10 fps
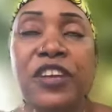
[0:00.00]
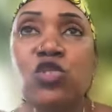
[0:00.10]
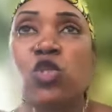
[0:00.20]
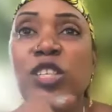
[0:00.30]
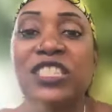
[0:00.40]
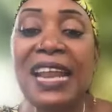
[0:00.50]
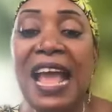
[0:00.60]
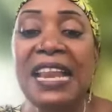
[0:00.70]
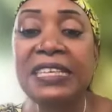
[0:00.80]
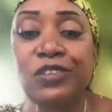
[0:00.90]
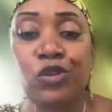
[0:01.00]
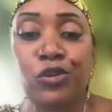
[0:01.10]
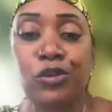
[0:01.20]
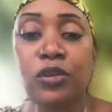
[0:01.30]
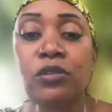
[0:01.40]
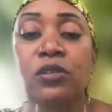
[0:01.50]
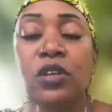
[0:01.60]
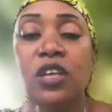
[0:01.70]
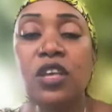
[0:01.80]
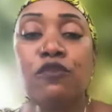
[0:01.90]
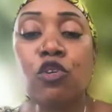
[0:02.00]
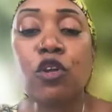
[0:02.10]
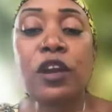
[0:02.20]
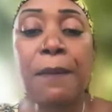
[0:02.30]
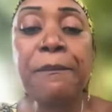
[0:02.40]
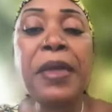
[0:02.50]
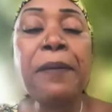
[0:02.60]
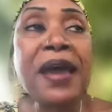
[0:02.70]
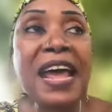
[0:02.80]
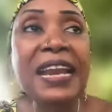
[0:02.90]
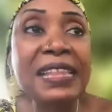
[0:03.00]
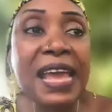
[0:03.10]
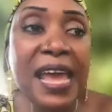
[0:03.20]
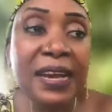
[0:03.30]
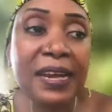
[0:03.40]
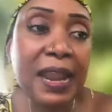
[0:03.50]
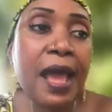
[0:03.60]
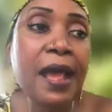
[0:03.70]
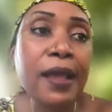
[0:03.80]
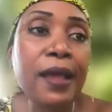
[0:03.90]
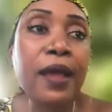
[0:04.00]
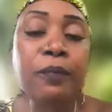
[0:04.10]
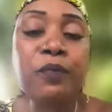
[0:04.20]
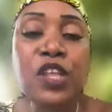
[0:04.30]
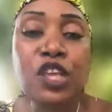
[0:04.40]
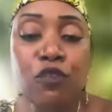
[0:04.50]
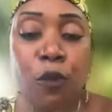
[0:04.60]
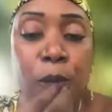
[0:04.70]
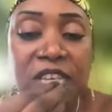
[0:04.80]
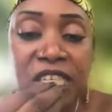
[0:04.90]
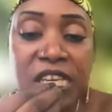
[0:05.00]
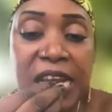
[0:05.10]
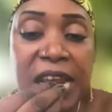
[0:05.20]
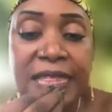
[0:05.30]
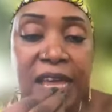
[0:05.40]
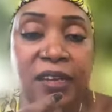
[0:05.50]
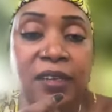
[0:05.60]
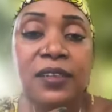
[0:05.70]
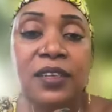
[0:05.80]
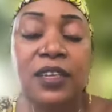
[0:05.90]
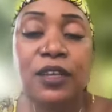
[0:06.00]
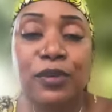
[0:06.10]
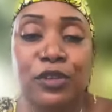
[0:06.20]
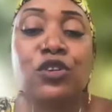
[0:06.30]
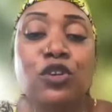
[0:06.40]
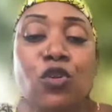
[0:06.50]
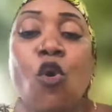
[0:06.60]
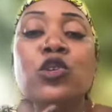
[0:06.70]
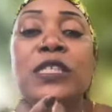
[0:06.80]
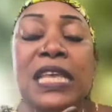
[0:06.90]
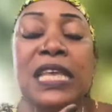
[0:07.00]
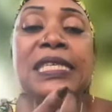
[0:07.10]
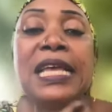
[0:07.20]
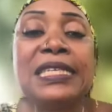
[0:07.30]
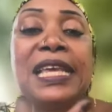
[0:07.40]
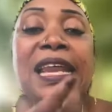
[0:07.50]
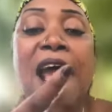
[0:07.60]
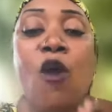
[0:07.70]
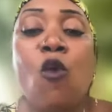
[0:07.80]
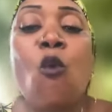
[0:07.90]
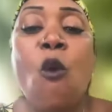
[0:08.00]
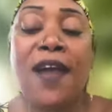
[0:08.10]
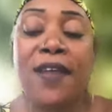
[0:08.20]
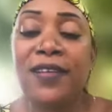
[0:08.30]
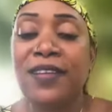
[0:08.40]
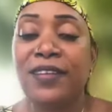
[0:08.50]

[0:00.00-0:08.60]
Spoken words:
are in more modern houses, we let them go out and onto the grass, and we show them to crawl on the ground. And they will eat the ground, the earth, sorry.